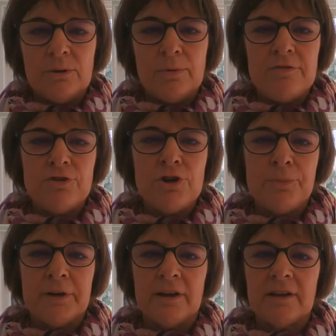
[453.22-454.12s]
When
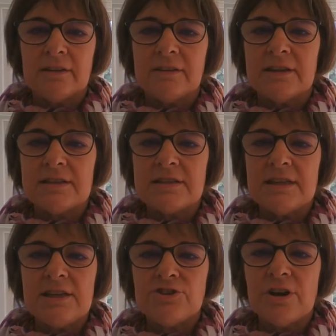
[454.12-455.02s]
Reuben heard this,
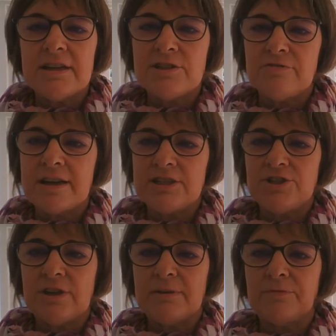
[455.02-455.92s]
he tried to
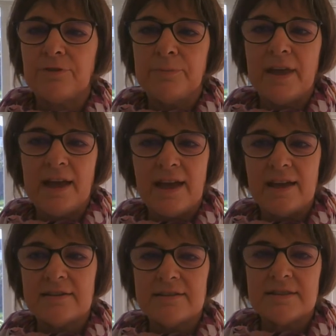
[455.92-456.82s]
rescue him from their
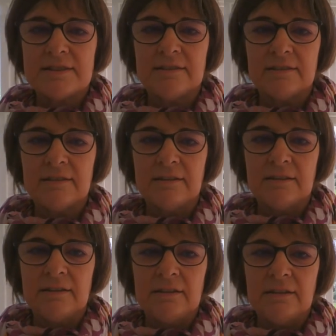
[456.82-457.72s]
hands.
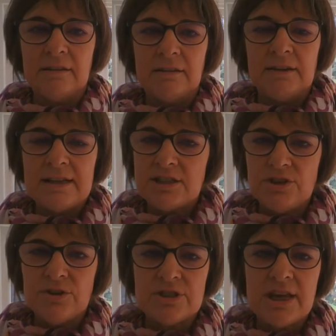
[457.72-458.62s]
"Let's
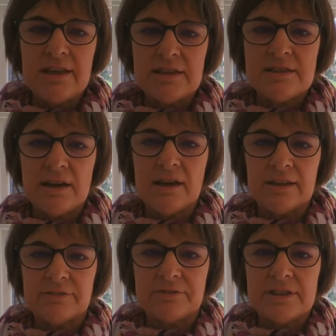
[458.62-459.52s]
not take his
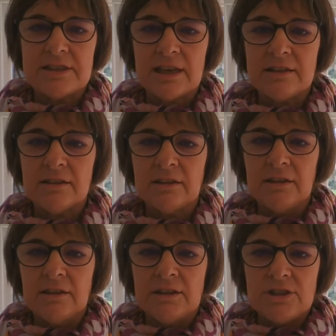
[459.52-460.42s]
life," he said.
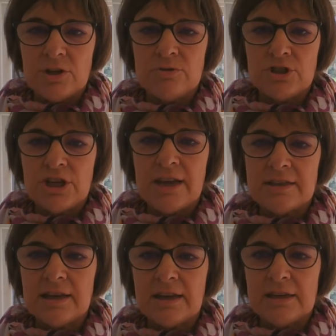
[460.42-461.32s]
"Don't
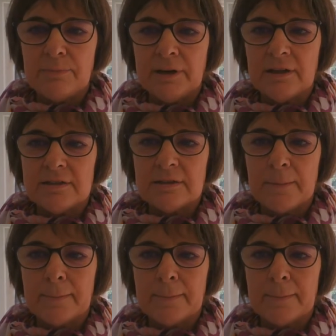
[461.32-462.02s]
shed any blood.